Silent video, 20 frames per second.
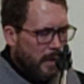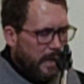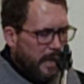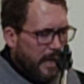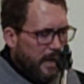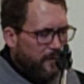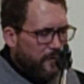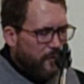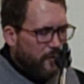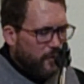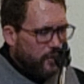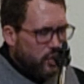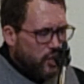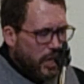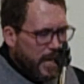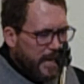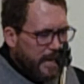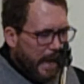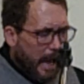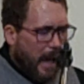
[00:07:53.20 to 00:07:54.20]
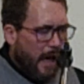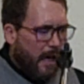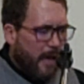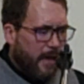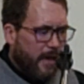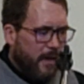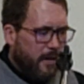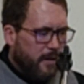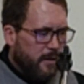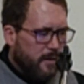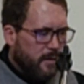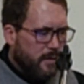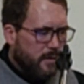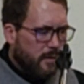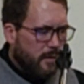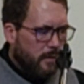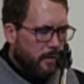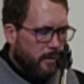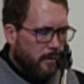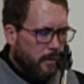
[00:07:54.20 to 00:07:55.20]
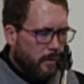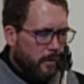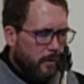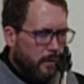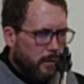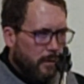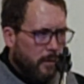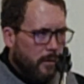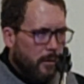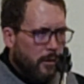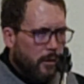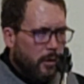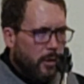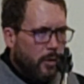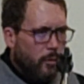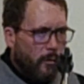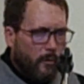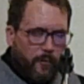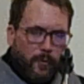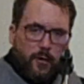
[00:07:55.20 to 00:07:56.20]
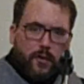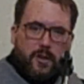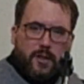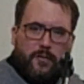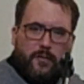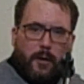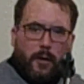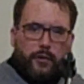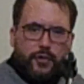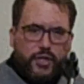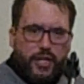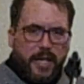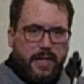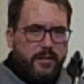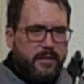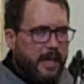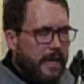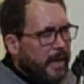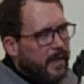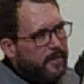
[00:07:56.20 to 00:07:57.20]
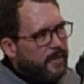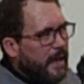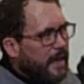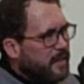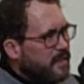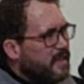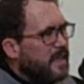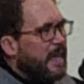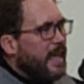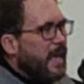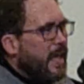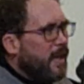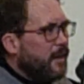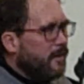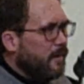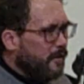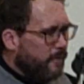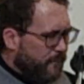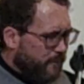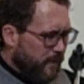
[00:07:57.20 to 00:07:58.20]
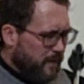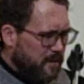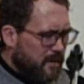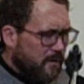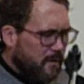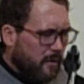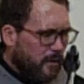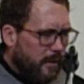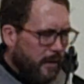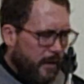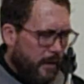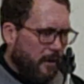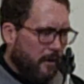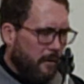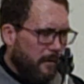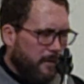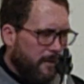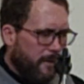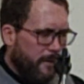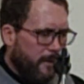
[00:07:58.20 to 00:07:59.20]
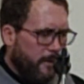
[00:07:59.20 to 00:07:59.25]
If she dies, well, first of all, she's dead. That's the end of physical health.